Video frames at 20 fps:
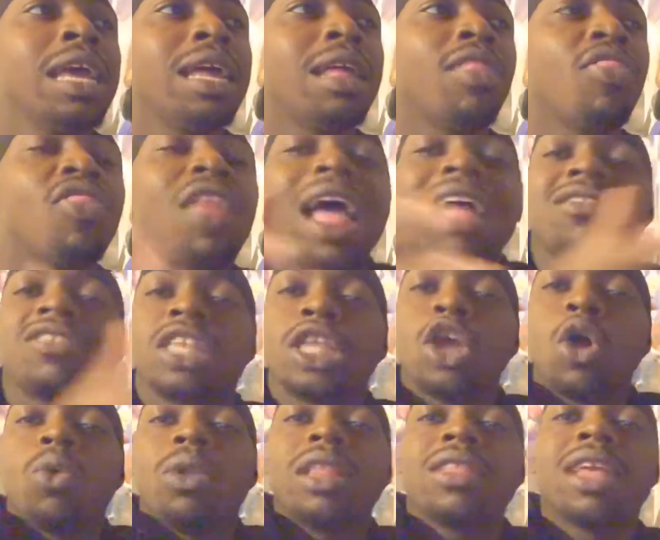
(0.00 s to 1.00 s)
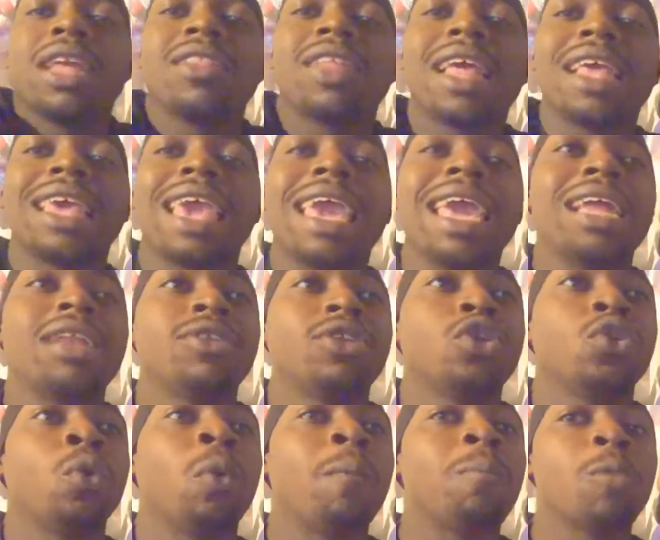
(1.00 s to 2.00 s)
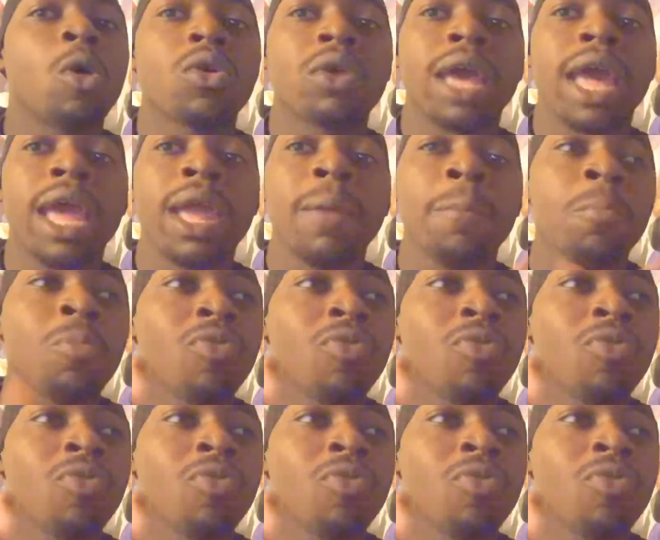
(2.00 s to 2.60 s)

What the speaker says: that's the only thing they can do, okay?